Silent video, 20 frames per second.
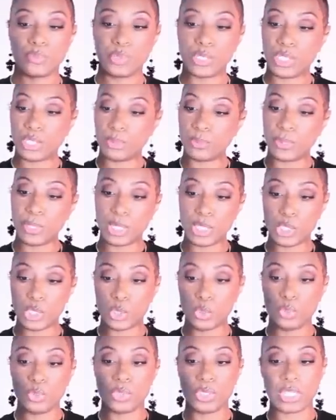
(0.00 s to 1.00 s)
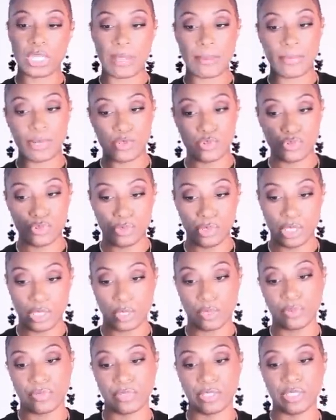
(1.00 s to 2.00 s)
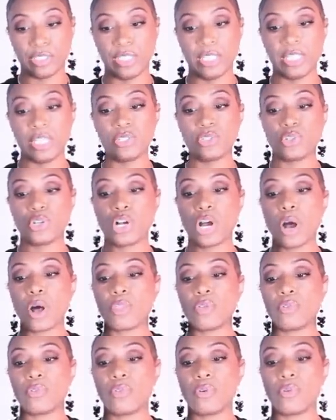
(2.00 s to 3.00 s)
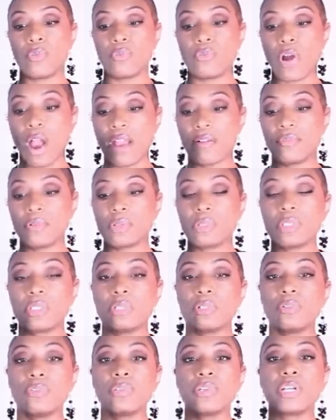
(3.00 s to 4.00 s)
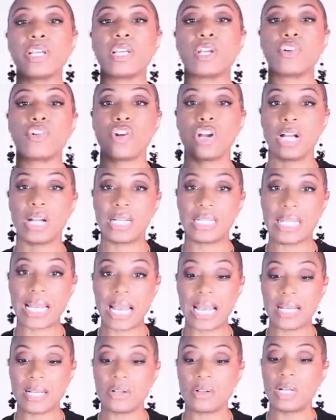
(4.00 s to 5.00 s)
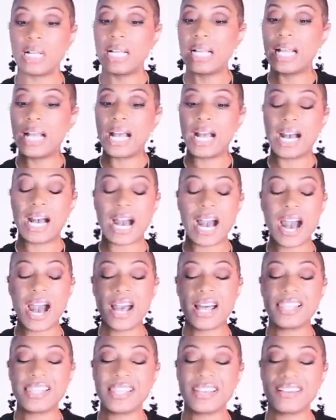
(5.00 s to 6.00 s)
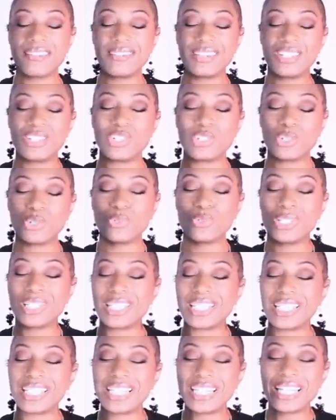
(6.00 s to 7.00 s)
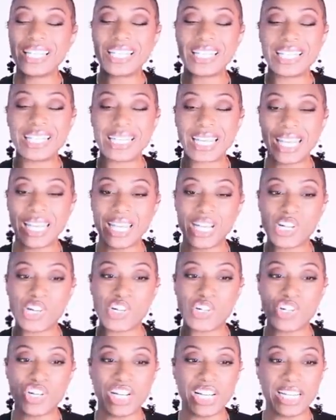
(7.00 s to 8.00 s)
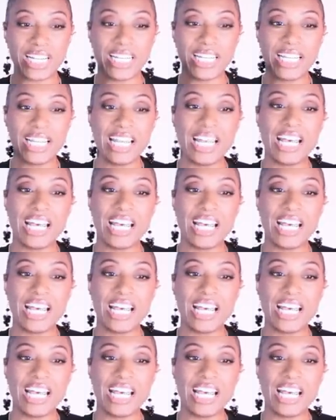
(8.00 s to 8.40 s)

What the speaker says: for another pair of shoes that I've been drooling over. These are called the Rival Silver and Crocodile. I love this shoe. This is another take on